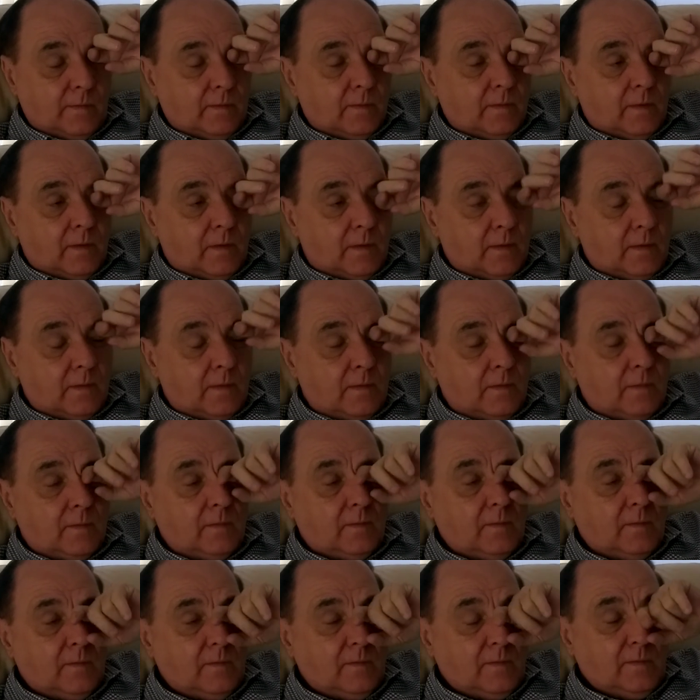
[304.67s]
But it's all
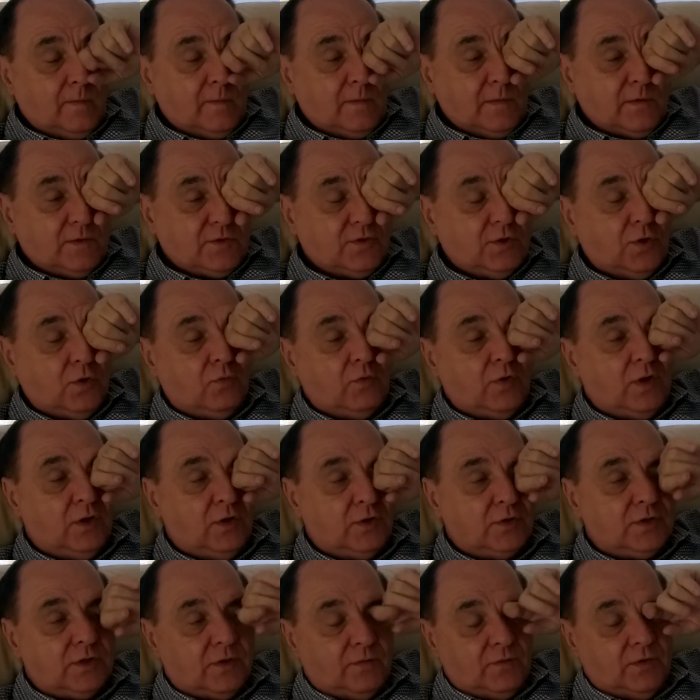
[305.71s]
relative. If you're earning, earning
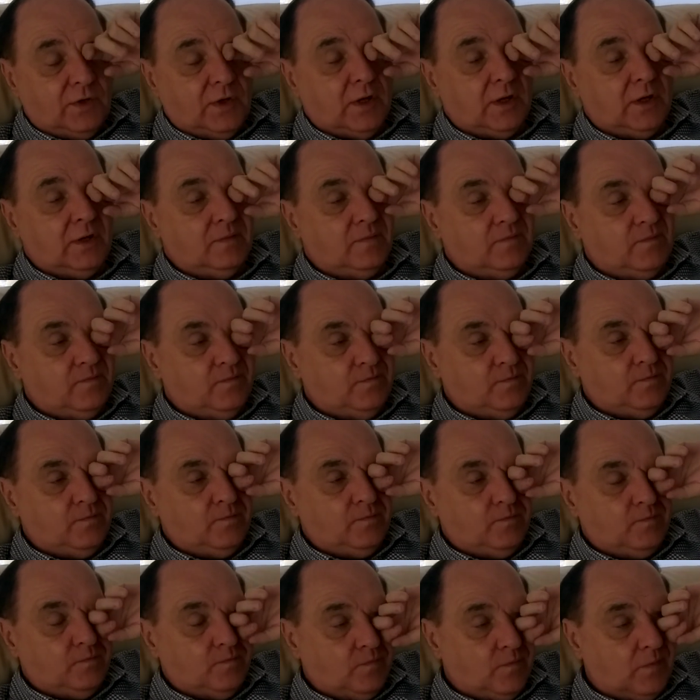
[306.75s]
two thousand six
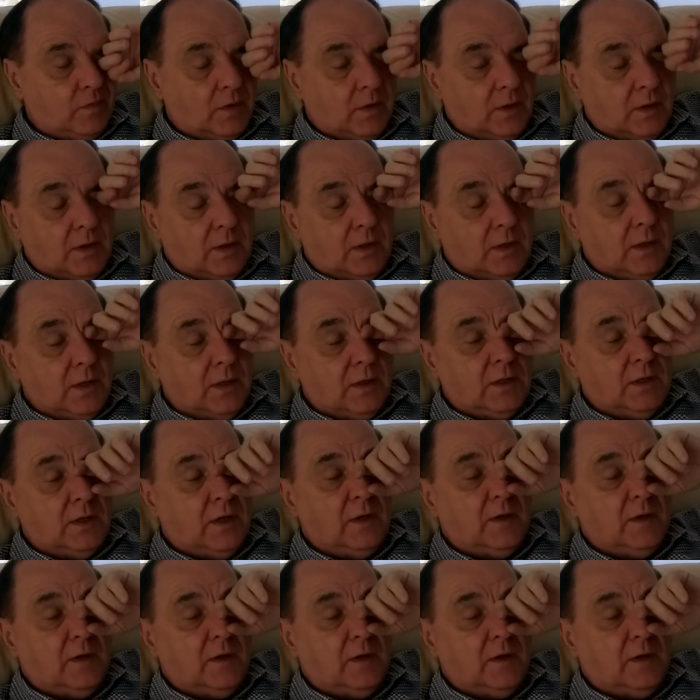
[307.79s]
hundred, yeah.